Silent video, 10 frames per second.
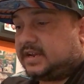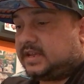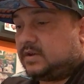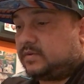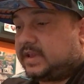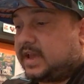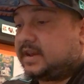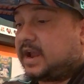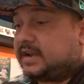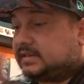he only had
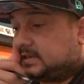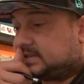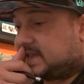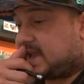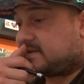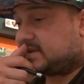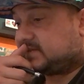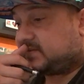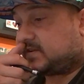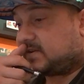96 carries
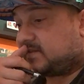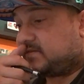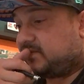for